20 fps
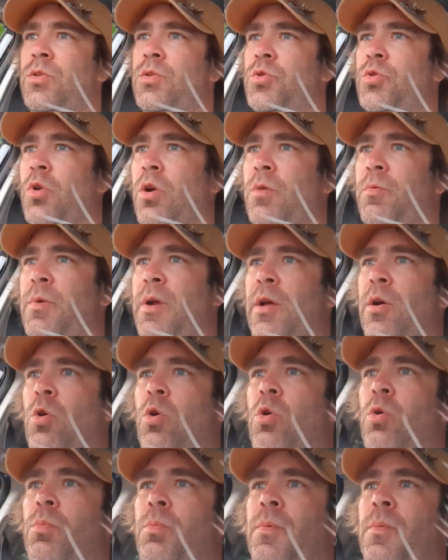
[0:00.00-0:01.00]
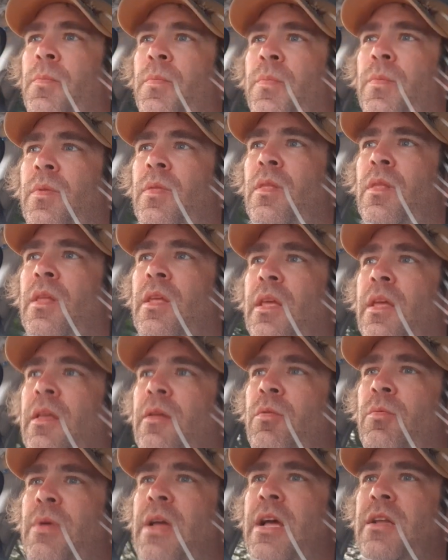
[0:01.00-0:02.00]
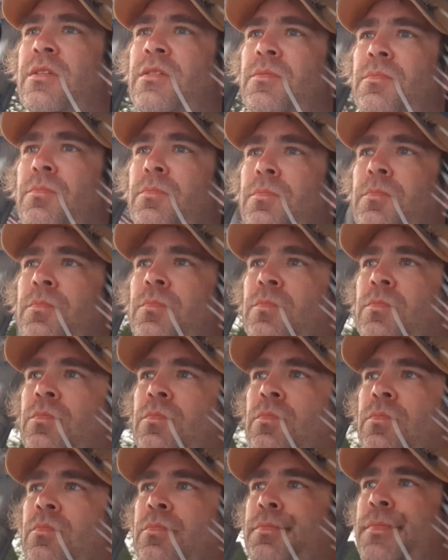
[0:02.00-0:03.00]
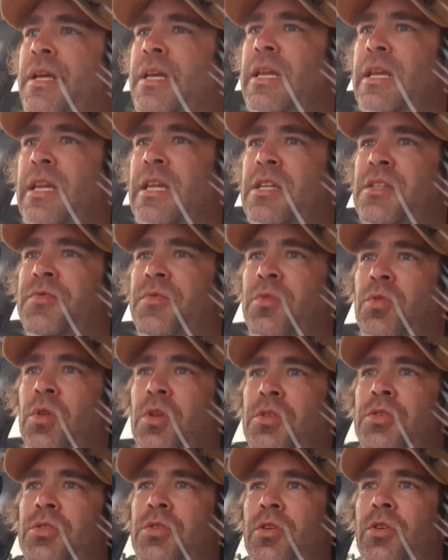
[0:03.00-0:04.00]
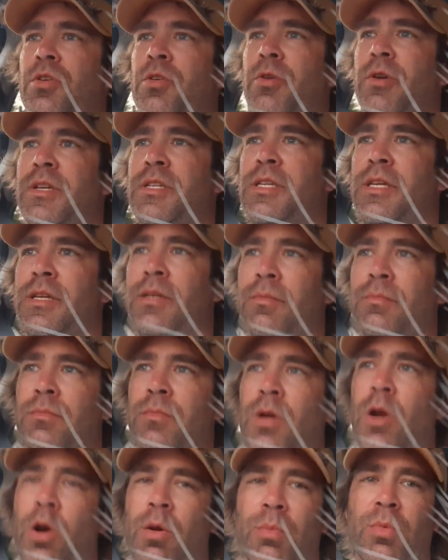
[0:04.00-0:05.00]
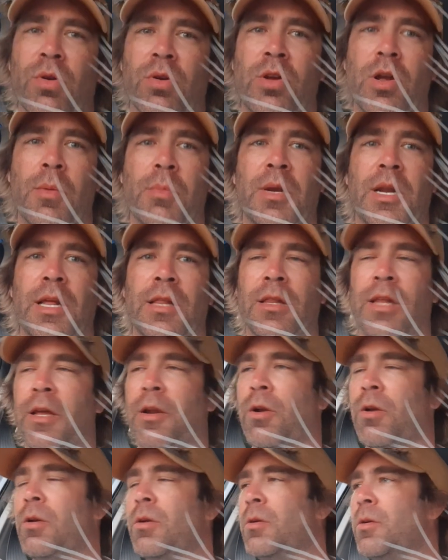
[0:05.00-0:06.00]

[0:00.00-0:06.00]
Jordan went home. We got some Mickey D's for lunch. Good greasy heartburn coming on later.